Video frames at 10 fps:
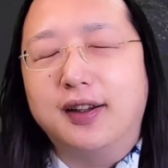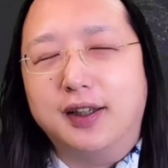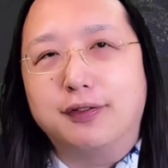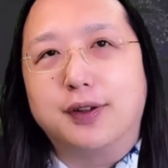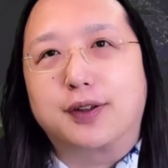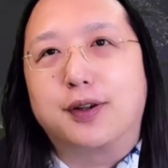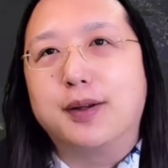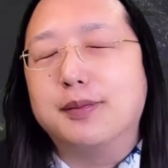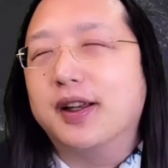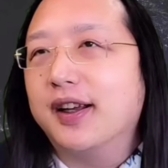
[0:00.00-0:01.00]
if not
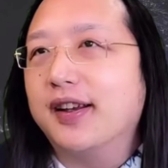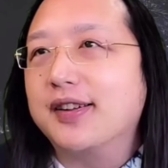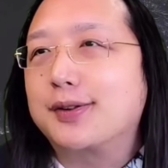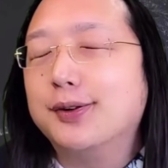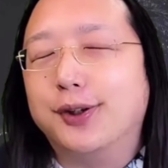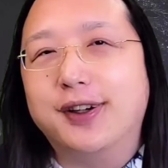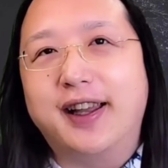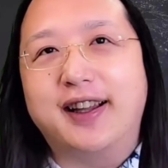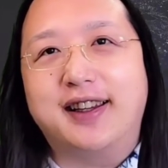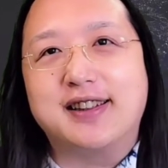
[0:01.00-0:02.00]
cram school,
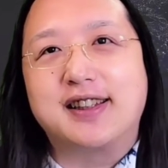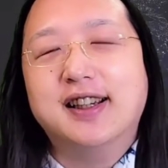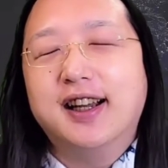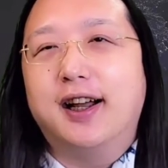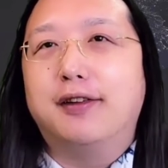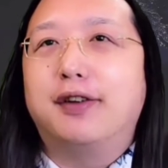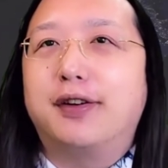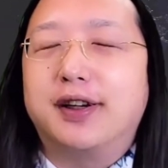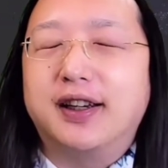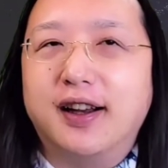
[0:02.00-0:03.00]
at least
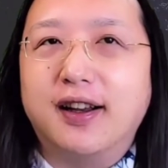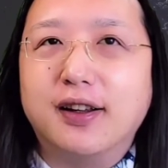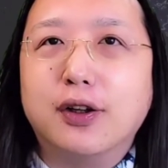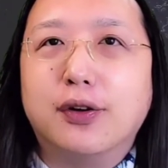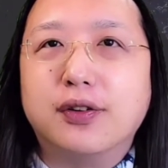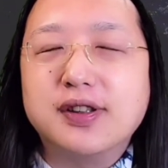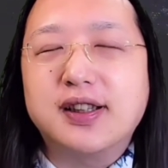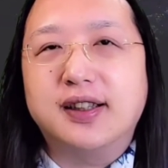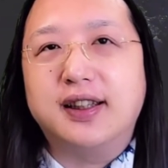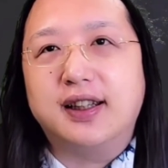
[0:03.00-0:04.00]
very long
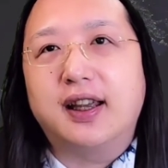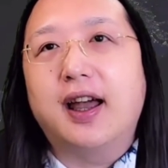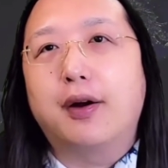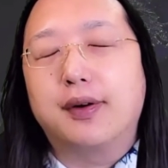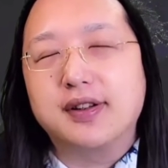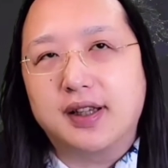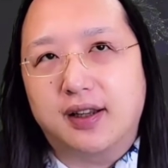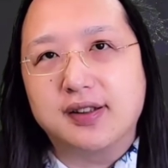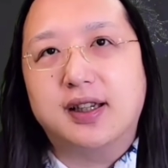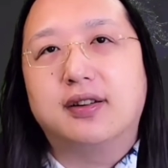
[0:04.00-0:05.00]
studying hours
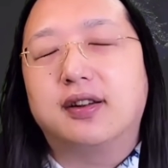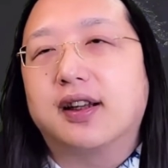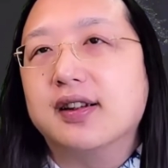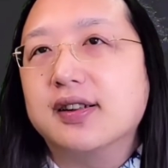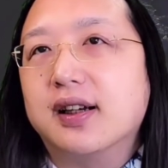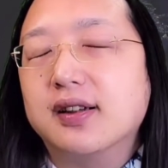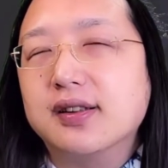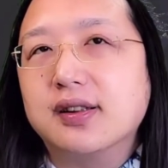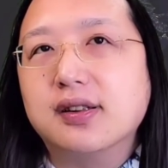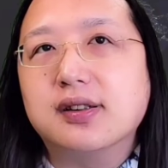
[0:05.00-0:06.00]
on standardized
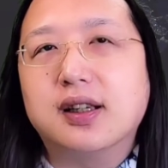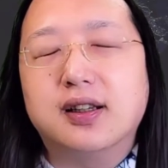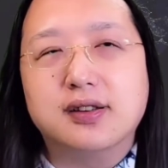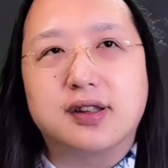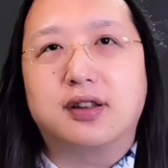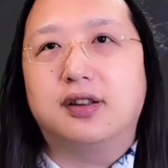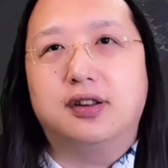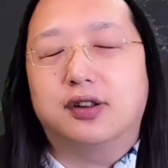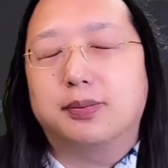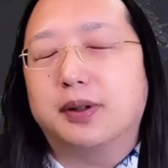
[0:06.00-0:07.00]
answers, and certainly
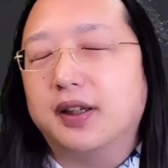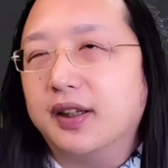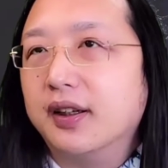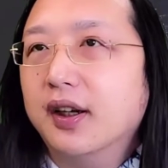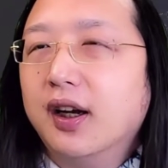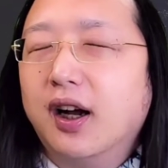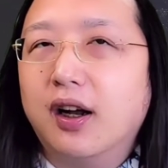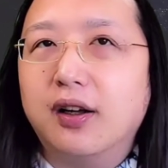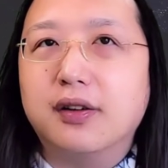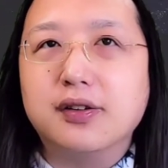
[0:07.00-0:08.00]
not playing
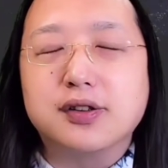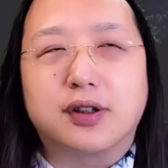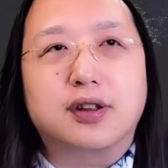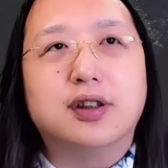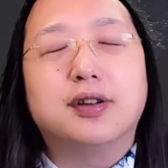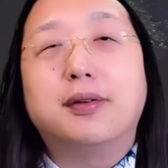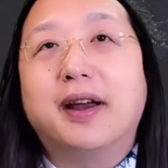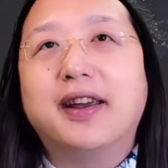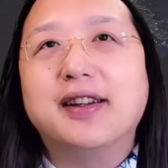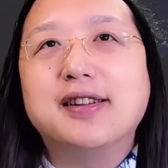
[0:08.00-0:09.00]
soccer,
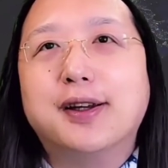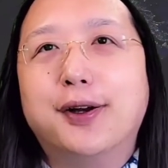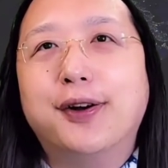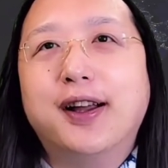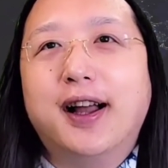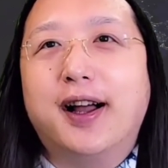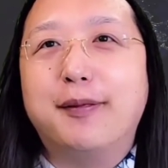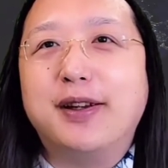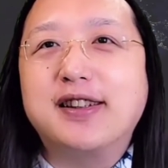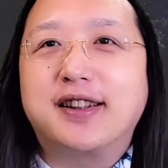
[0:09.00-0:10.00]
right? So
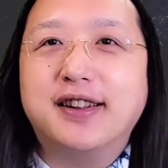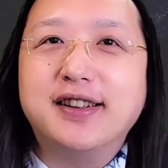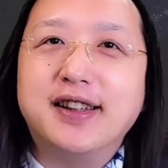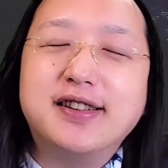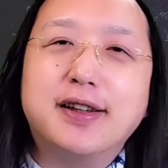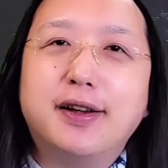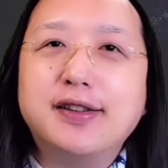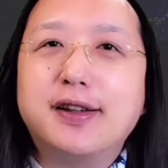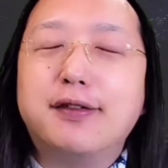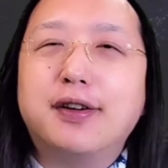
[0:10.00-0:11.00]
basically, it's
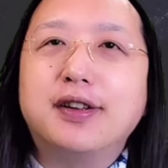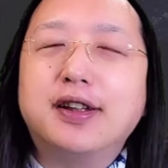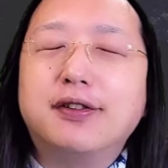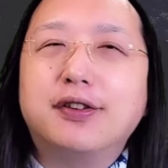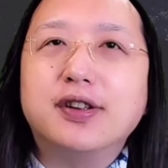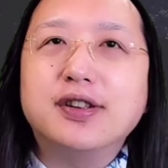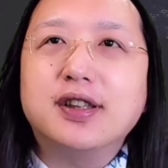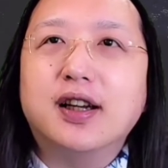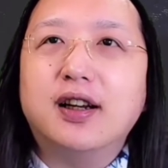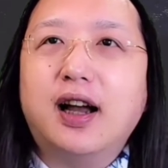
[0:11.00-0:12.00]
a very different
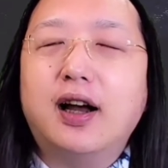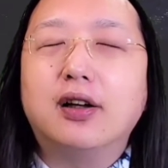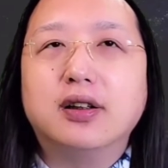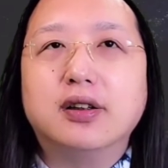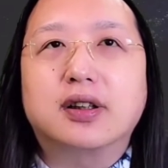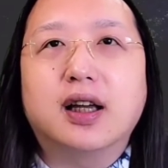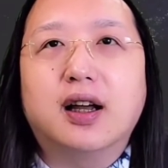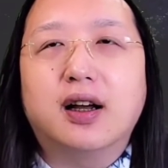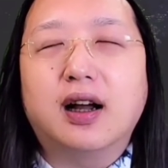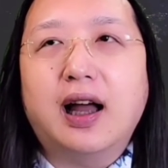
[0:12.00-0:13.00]
outlook
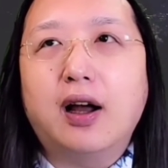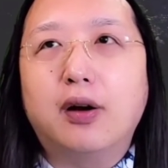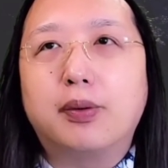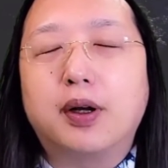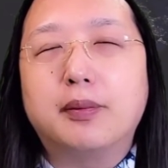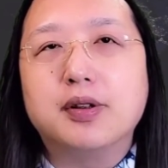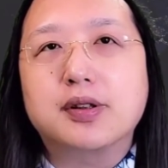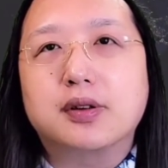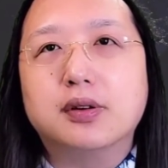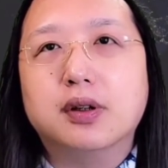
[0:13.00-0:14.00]
on how primary
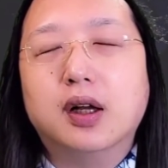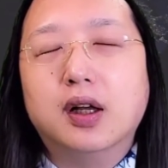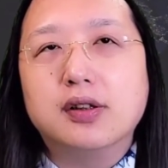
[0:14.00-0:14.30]
school